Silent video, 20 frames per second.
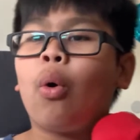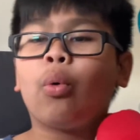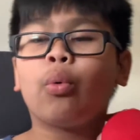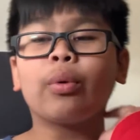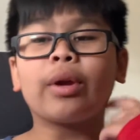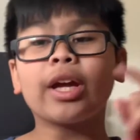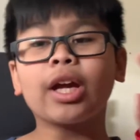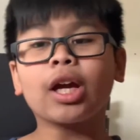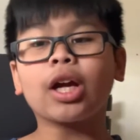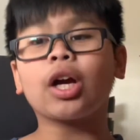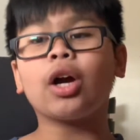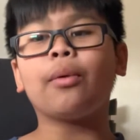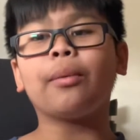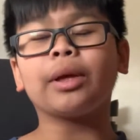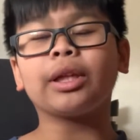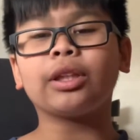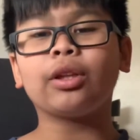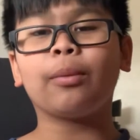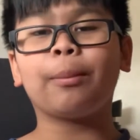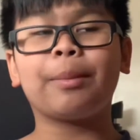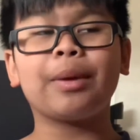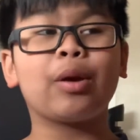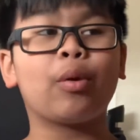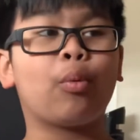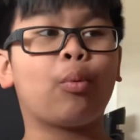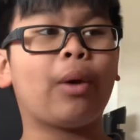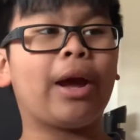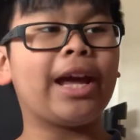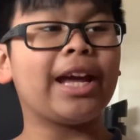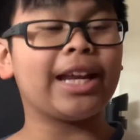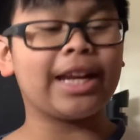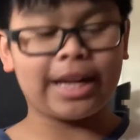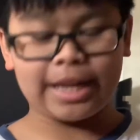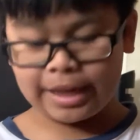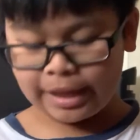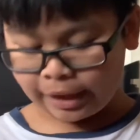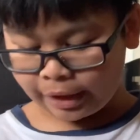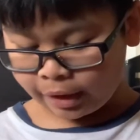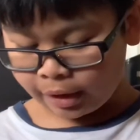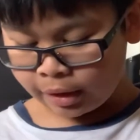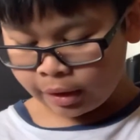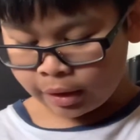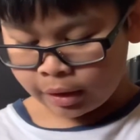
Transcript: we are going to be waiting,